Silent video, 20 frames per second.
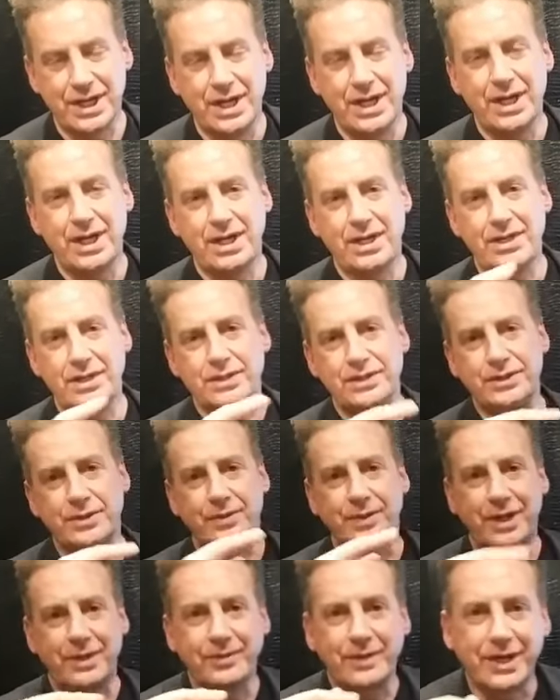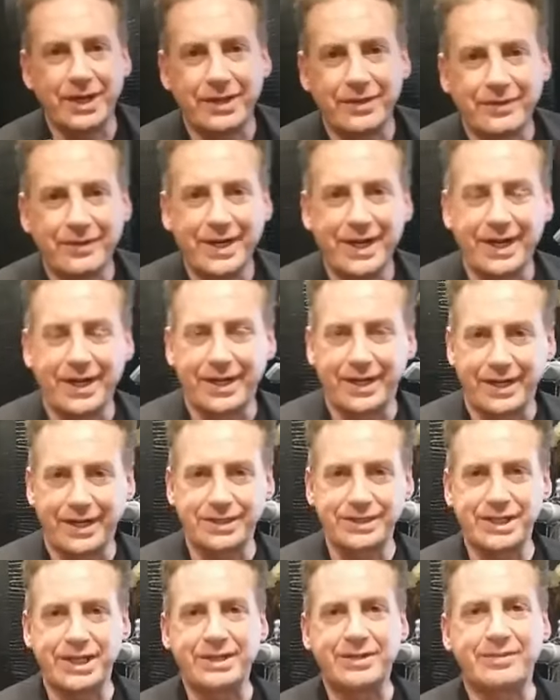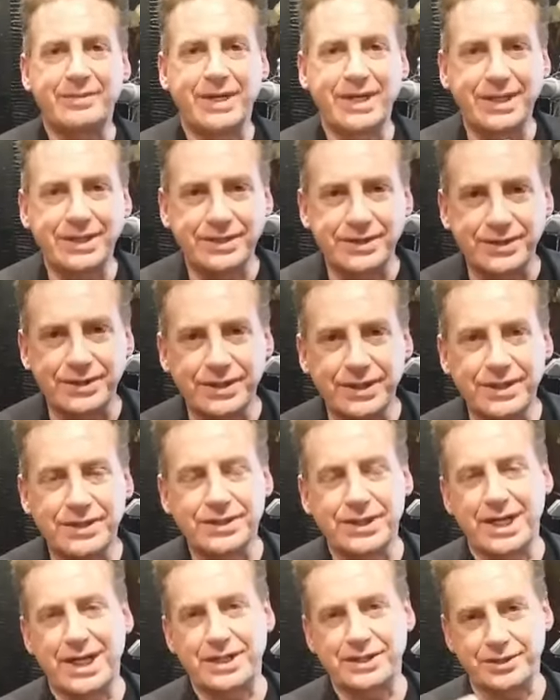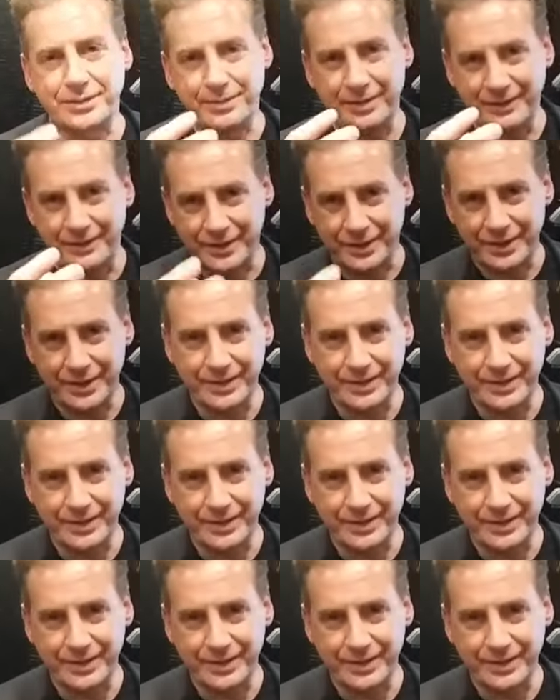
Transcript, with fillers: You see, when I run an event, I take them behind the scenes. It has to be very human.